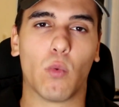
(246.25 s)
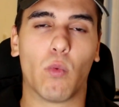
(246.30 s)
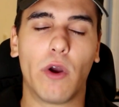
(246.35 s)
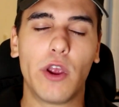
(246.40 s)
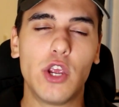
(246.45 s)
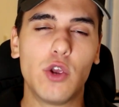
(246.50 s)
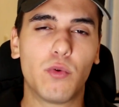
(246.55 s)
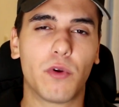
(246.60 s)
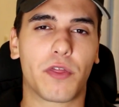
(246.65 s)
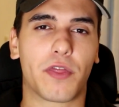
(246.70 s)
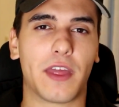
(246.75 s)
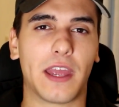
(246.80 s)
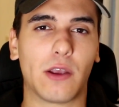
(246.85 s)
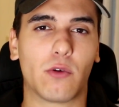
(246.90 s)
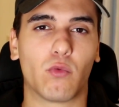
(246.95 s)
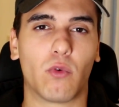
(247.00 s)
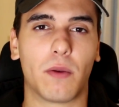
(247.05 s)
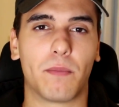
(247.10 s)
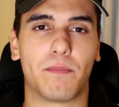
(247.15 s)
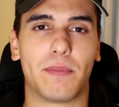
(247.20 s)
what you would
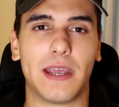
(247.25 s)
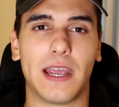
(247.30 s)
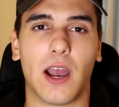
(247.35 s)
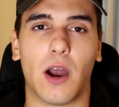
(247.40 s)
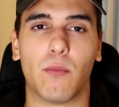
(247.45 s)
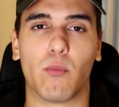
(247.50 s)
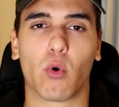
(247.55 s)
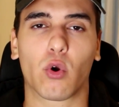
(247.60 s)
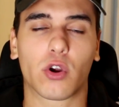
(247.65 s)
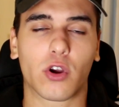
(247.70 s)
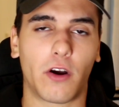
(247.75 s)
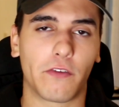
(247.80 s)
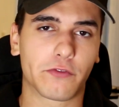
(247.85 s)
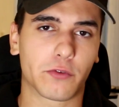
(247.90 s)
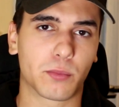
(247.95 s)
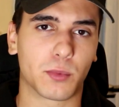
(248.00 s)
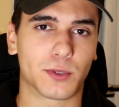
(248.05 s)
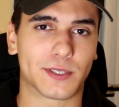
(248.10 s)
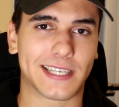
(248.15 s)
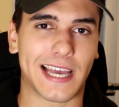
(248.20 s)
think would be a more
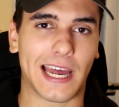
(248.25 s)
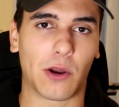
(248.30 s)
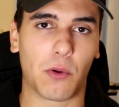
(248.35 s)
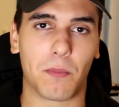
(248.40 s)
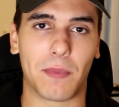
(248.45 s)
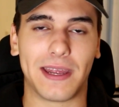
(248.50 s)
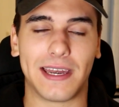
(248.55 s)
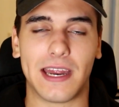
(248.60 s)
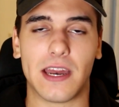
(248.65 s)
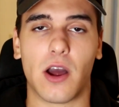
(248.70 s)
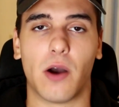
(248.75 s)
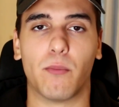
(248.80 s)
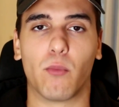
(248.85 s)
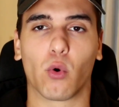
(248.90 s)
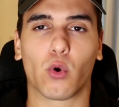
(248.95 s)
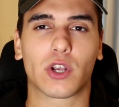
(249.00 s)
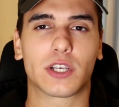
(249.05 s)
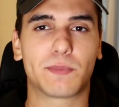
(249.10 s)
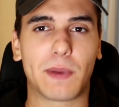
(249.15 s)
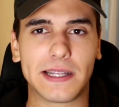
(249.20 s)
comfortable saddle, meaning a
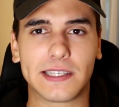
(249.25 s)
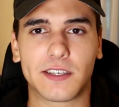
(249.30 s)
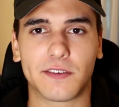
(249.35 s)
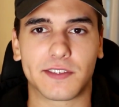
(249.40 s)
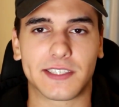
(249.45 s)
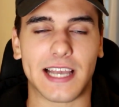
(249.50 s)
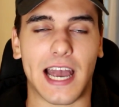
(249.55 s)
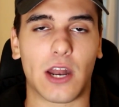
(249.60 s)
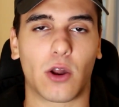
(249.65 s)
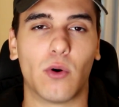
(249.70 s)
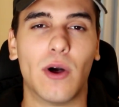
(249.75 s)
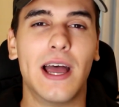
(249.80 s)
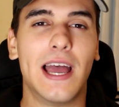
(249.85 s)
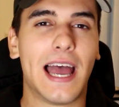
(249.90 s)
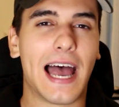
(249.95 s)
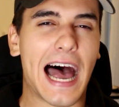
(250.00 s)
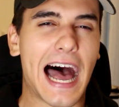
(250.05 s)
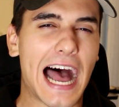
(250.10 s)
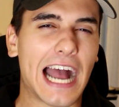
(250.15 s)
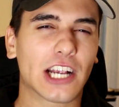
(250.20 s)
more expensive saddle,
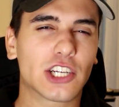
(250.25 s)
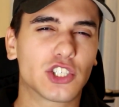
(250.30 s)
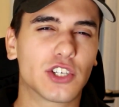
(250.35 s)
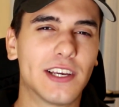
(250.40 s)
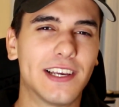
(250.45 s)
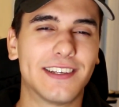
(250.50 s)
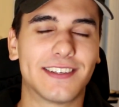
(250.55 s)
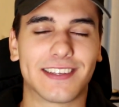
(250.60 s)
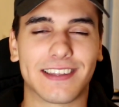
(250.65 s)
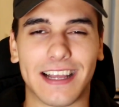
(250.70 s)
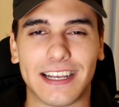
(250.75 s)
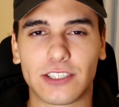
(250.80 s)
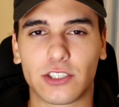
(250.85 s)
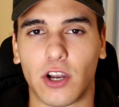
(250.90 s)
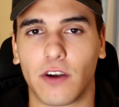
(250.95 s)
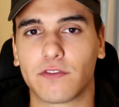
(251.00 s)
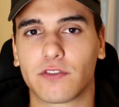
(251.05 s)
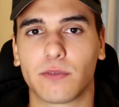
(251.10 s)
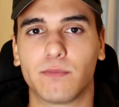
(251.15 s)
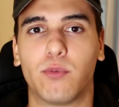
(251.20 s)
actually is less
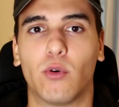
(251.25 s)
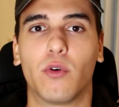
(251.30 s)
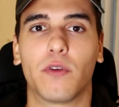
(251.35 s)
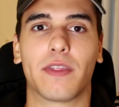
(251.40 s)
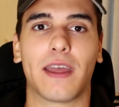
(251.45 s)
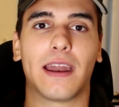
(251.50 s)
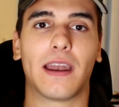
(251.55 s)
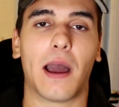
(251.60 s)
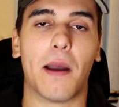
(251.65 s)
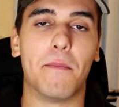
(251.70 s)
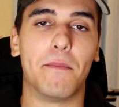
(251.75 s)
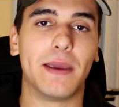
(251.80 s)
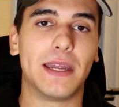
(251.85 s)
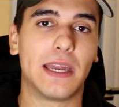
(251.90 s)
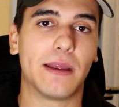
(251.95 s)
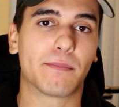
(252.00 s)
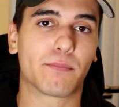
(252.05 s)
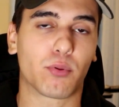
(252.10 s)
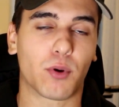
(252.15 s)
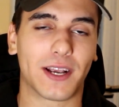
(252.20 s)
comfortable than a
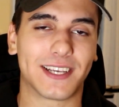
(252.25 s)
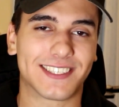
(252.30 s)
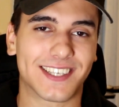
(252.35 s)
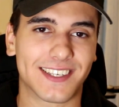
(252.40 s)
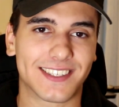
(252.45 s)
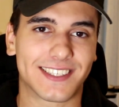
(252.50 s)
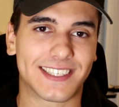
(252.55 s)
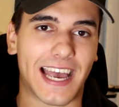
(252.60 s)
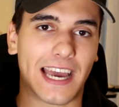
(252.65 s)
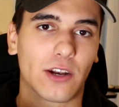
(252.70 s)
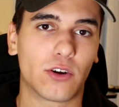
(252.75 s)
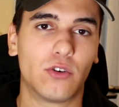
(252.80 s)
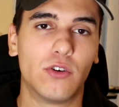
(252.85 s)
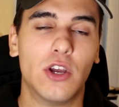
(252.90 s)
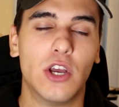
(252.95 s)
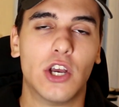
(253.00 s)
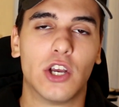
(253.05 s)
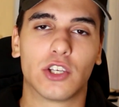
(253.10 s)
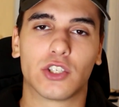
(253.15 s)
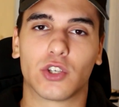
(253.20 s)
medium price saddle.
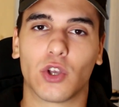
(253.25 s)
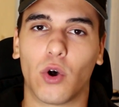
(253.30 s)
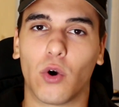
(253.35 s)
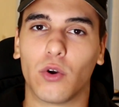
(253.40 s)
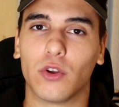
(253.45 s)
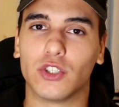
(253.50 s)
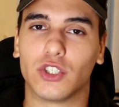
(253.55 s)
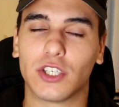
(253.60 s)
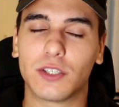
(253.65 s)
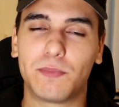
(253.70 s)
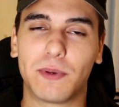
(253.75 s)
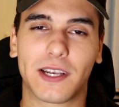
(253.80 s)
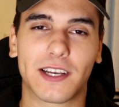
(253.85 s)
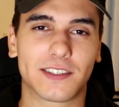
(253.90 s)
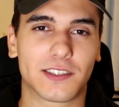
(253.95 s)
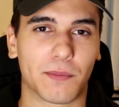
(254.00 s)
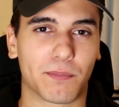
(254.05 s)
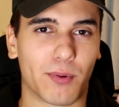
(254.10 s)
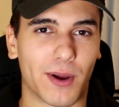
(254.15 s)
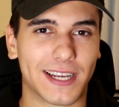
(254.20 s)
So just
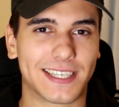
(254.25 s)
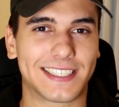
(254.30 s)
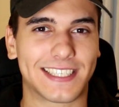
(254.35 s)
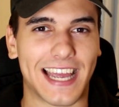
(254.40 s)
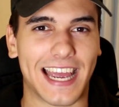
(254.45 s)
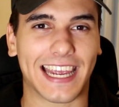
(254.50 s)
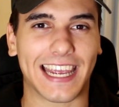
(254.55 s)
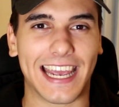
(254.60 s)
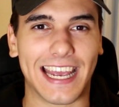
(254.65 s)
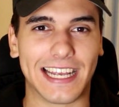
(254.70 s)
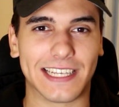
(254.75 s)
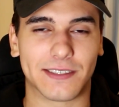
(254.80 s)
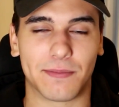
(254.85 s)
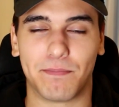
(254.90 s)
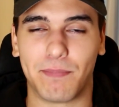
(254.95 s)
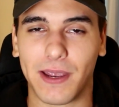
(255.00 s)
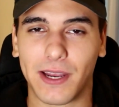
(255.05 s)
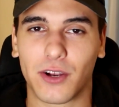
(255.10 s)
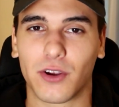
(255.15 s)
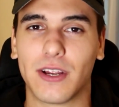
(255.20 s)
because the price tag is
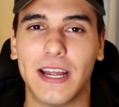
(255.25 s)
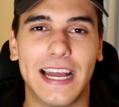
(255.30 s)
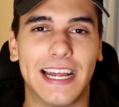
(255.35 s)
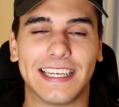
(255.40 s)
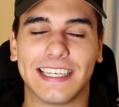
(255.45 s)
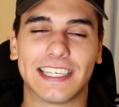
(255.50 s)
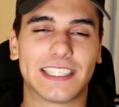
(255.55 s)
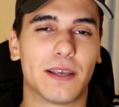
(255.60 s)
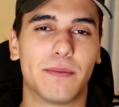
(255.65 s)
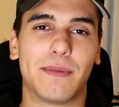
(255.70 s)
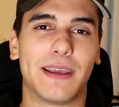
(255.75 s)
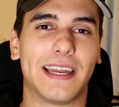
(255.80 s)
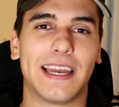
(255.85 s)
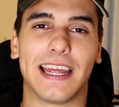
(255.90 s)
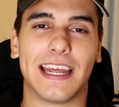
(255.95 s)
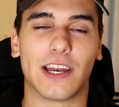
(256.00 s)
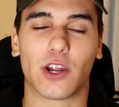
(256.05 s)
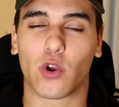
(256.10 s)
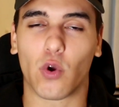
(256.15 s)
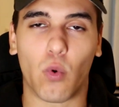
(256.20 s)
bigger doesn't mean
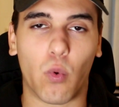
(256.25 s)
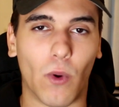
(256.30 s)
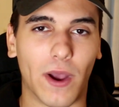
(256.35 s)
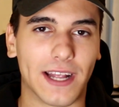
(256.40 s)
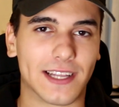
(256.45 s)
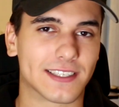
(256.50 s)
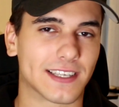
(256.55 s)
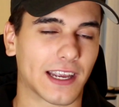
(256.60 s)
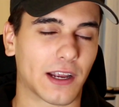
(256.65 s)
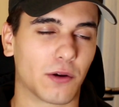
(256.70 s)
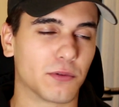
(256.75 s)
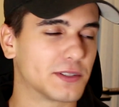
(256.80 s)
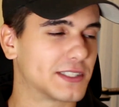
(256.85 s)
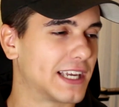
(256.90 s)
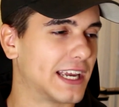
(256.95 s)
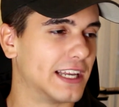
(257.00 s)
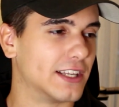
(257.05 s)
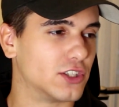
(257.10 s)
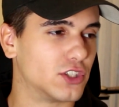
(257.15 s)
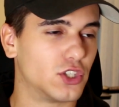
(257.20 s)
it equates, like I was
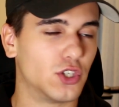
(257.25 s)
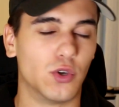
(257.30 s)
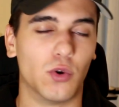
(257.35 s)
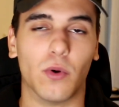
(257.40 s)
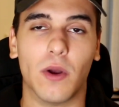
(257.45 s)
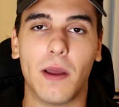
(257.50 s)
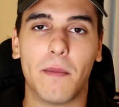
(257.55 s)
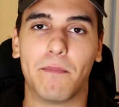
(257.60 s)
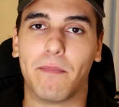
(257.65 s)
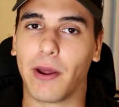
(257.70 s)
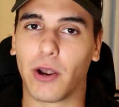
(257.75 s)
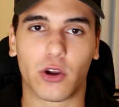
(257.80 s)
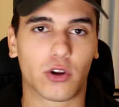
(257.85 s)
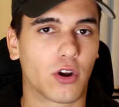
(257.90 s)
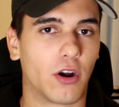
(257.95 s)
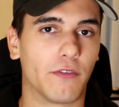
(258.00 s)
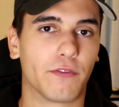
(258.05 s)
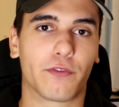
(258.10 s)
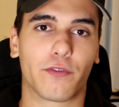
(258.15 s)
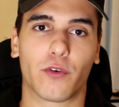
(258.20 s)
saying, to better
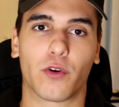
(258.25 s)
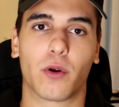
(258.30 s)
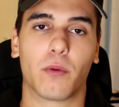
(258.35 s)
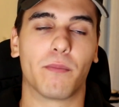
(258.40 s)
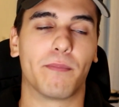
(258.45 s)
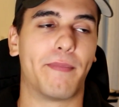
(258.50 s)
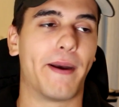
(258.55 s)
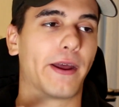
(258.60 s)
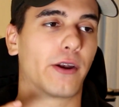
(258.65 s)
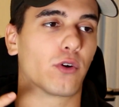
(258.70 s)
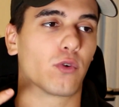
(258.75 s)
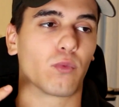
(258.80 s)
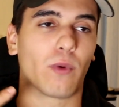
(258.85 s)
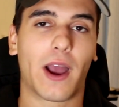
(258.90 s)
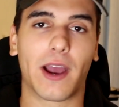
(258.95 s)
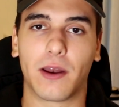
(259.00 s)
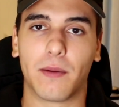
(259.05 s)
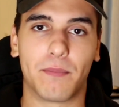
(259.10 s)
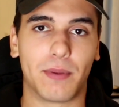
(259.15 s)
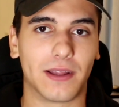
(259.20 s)
comfort, better
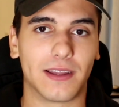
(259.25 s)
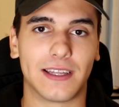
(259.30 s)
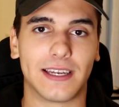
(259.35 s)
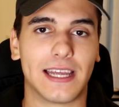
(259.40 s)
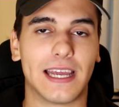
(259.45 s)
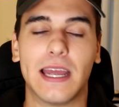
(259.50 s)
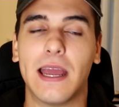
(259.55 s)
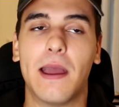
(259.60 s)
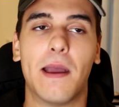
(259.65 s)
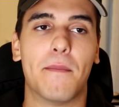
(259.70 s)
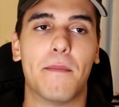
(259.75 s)
rideability,